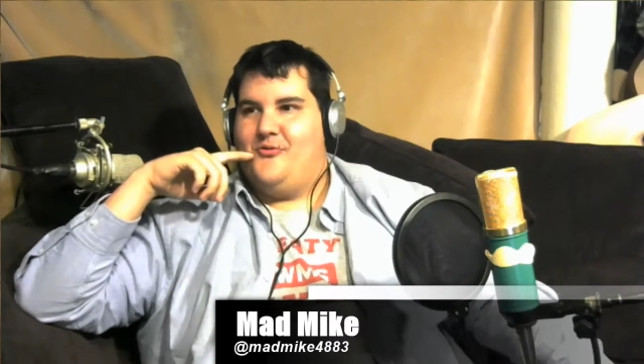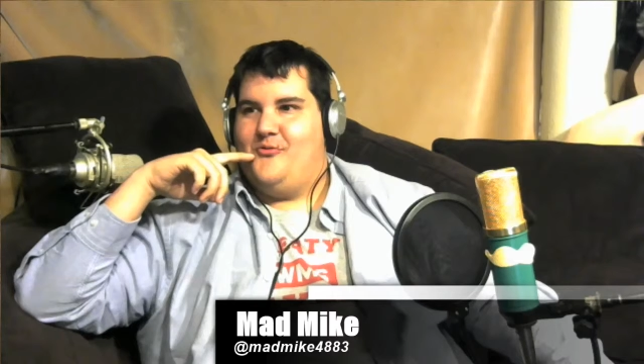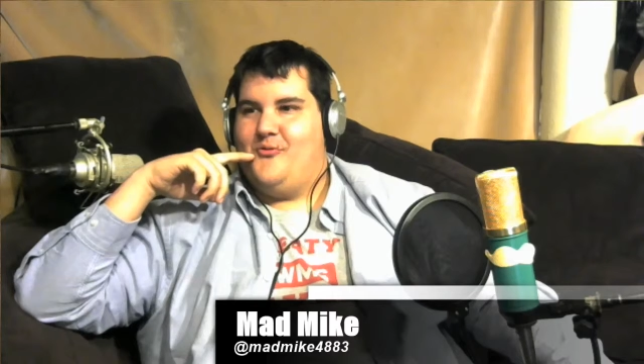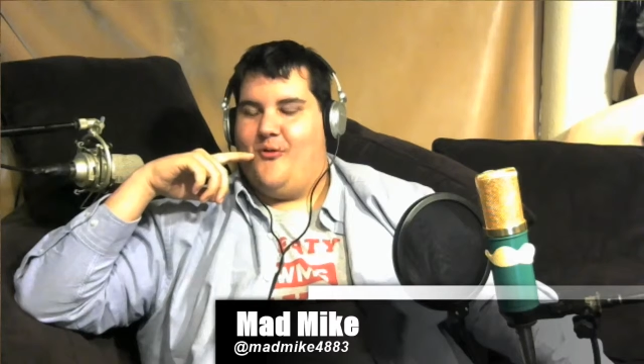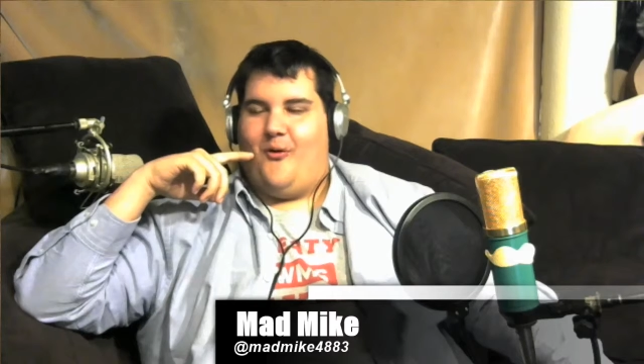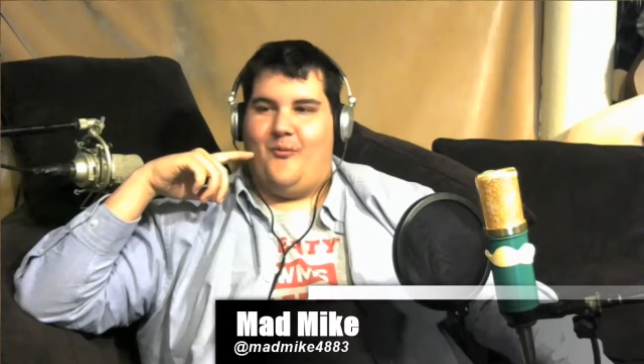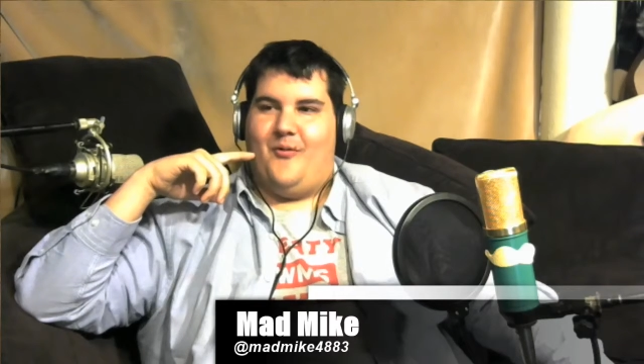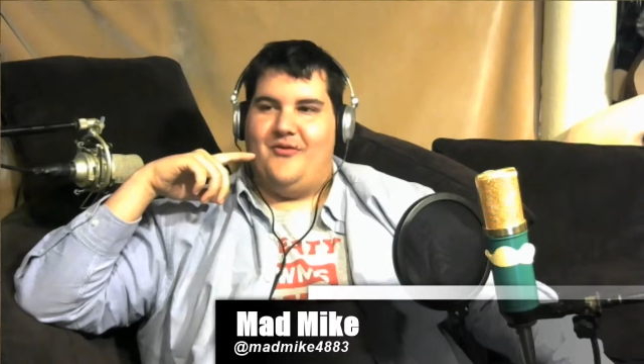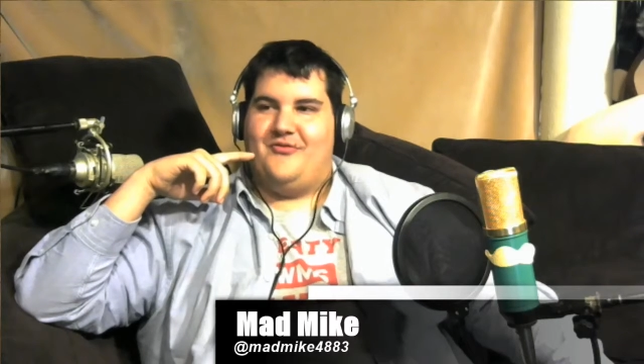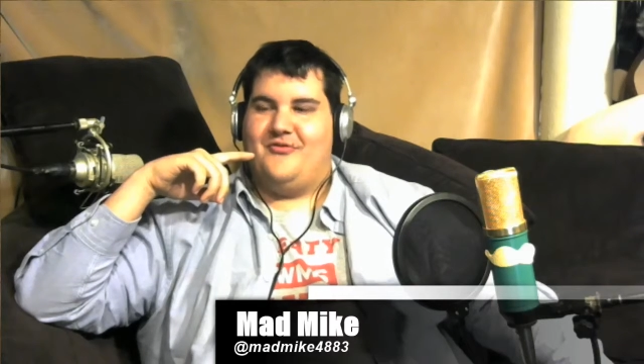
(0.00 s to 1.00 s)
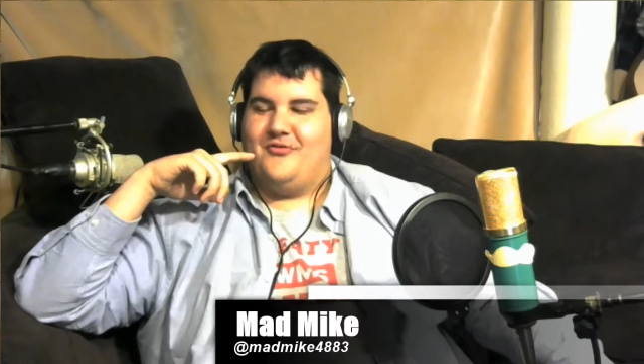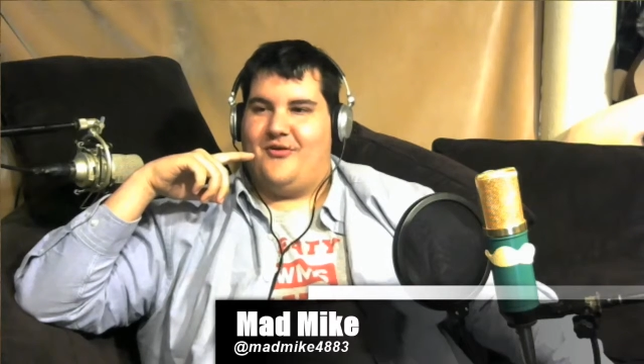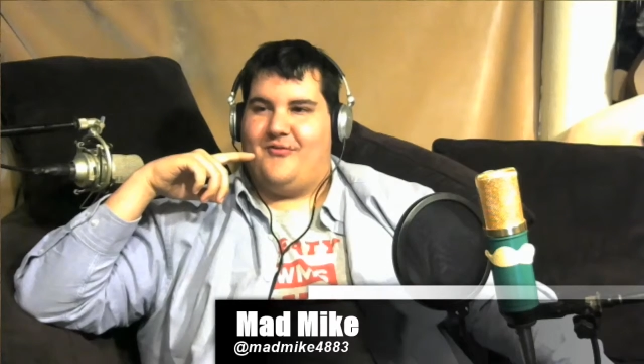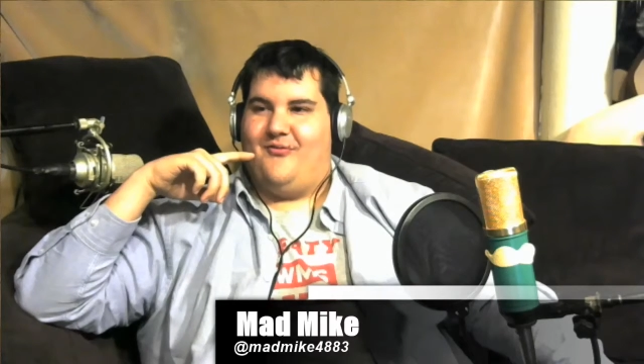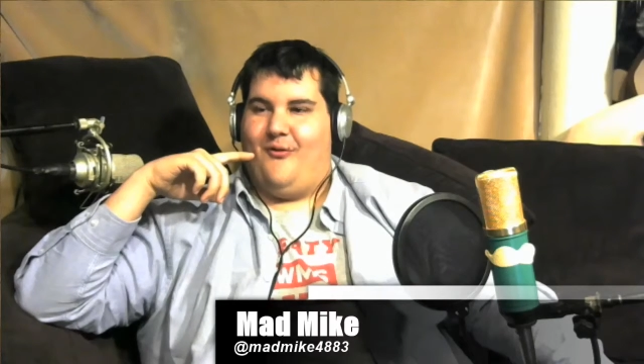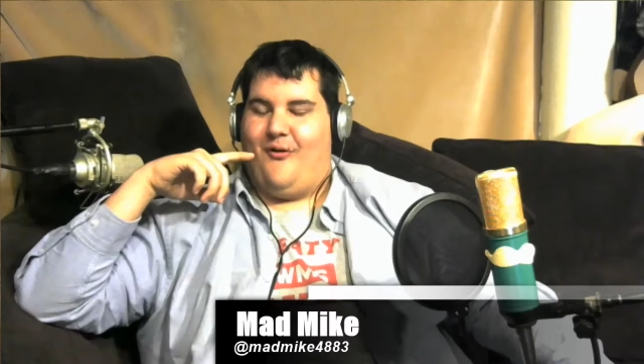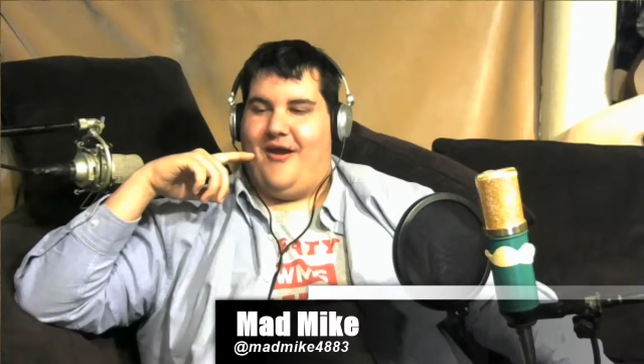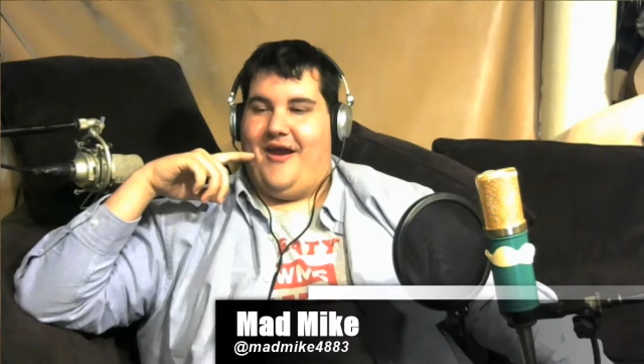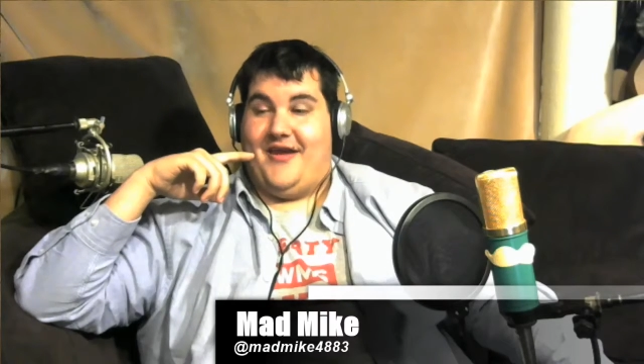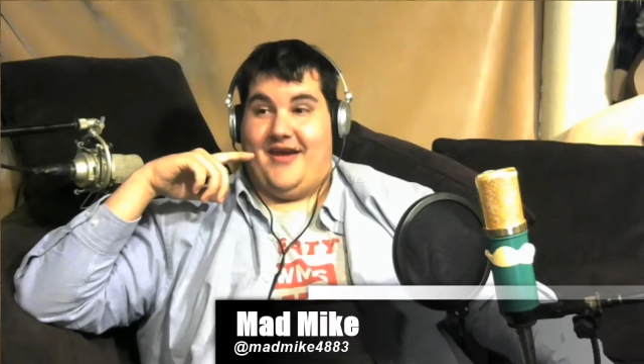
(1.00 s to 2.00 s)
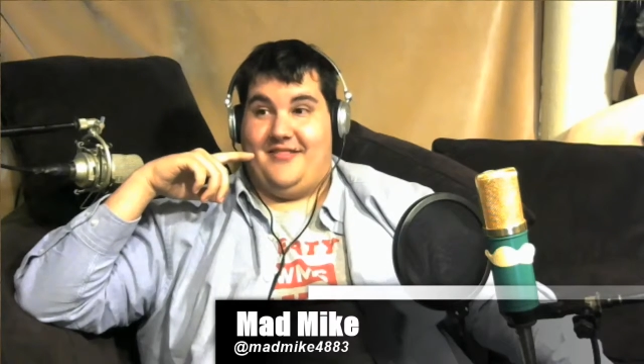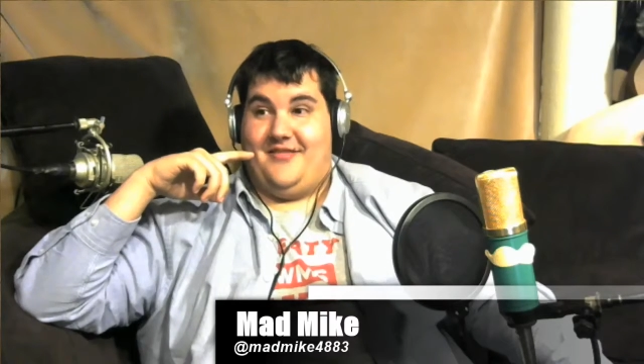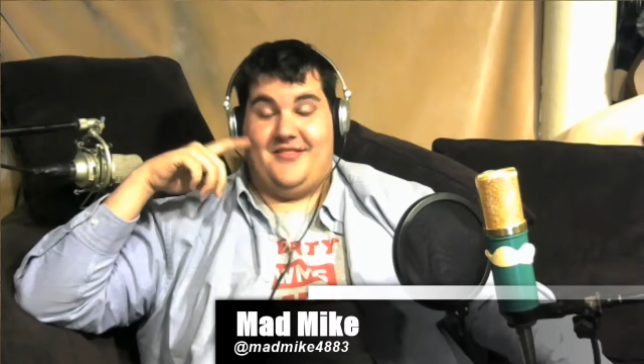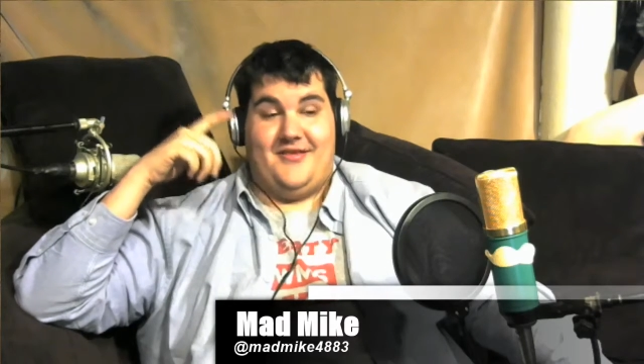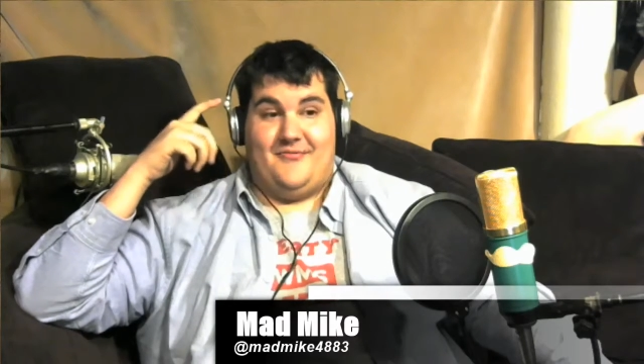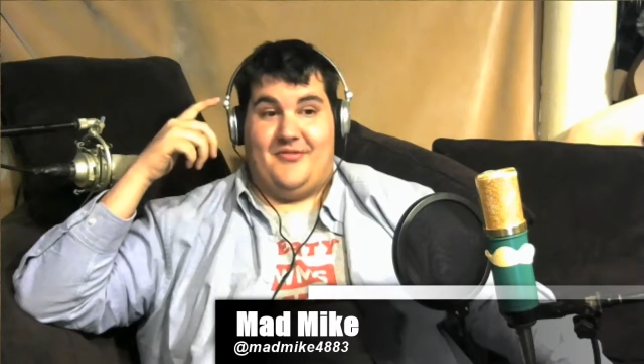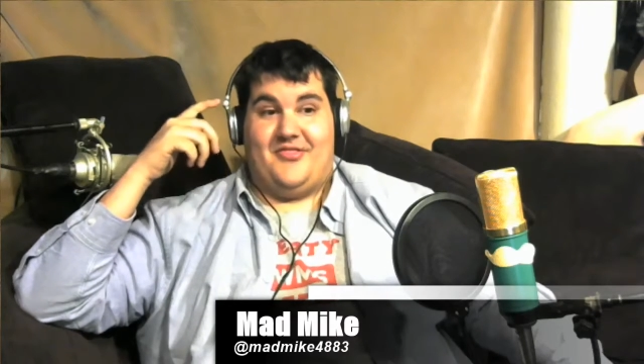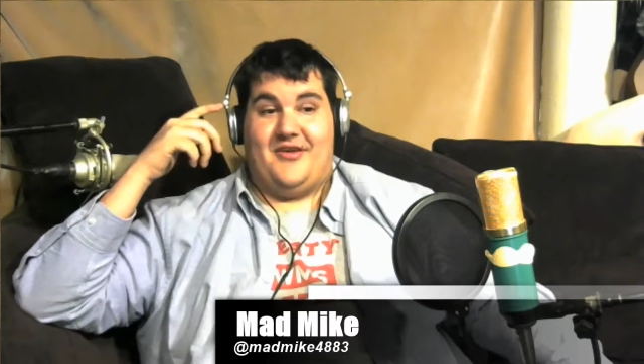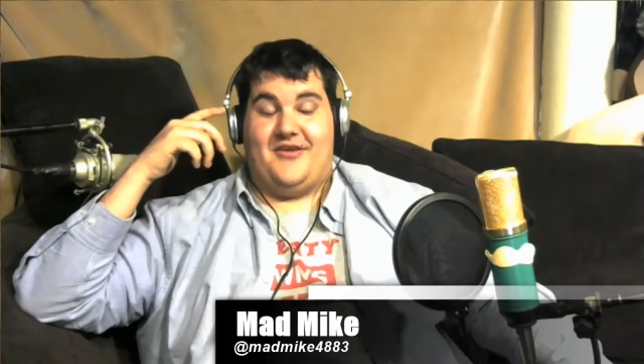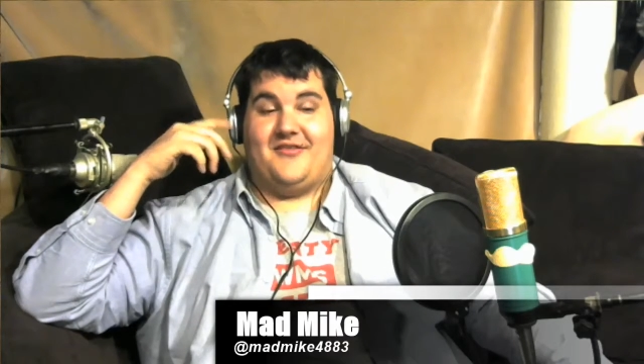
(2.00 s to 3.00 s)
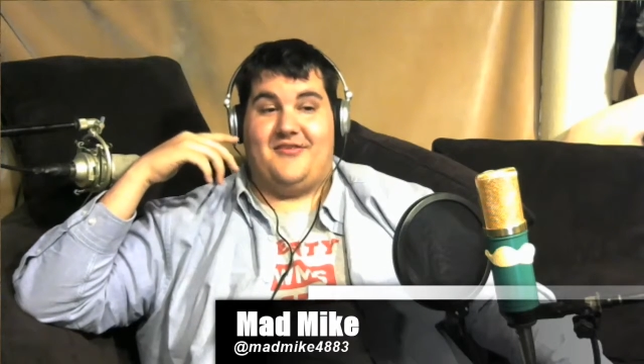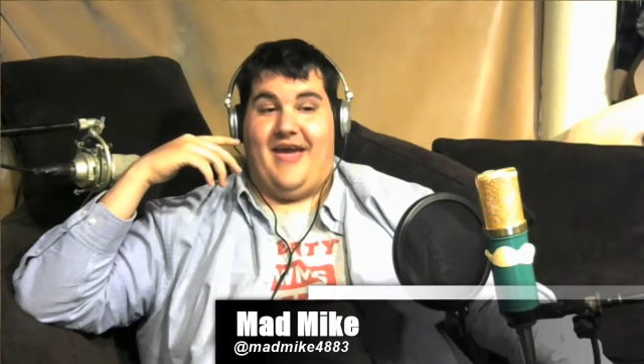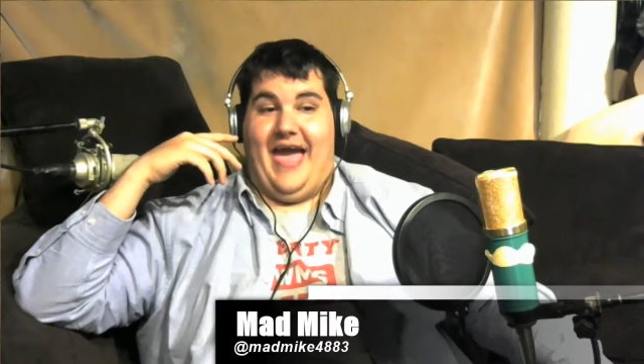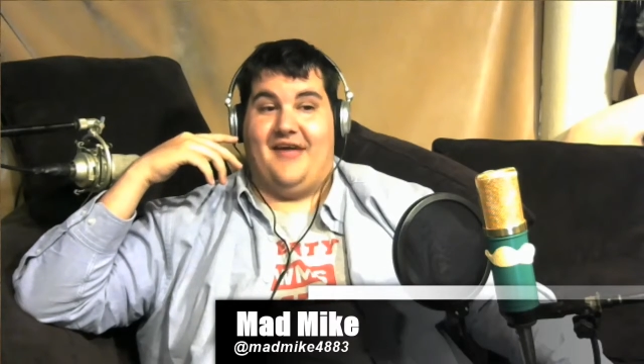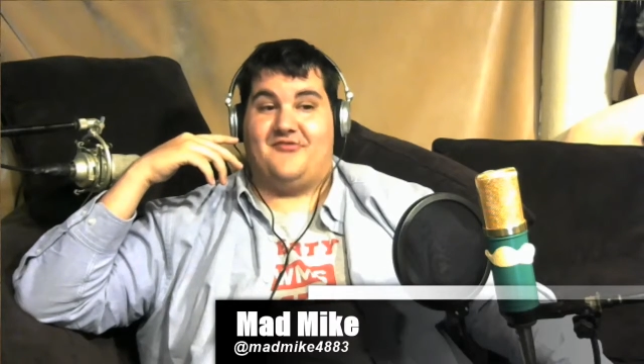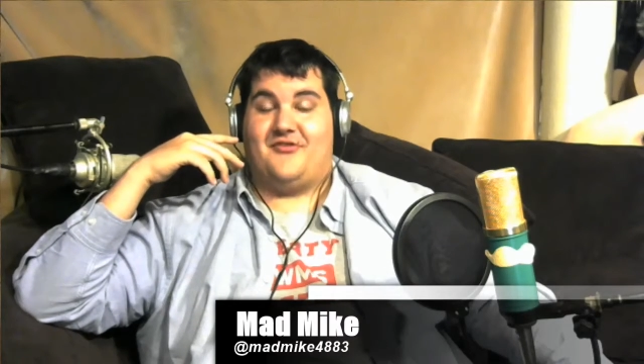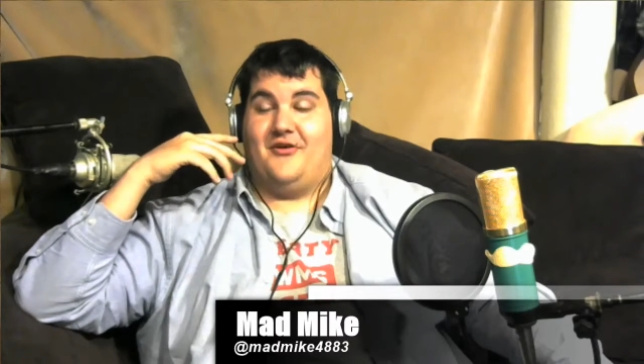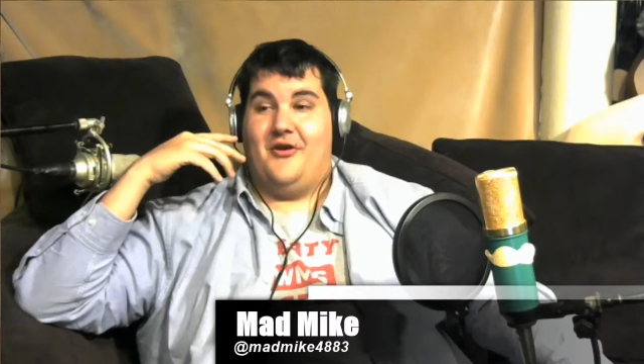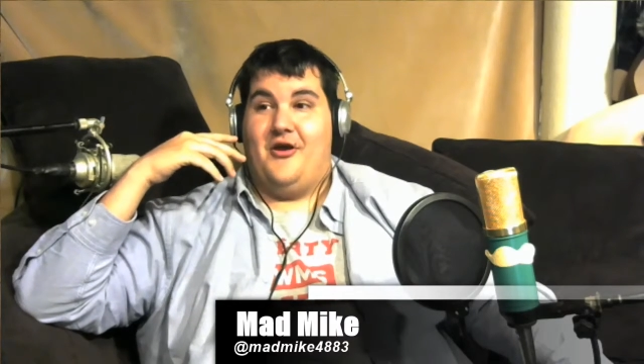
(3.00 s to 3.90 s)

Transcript: who or what to look for and I didn't even think to ask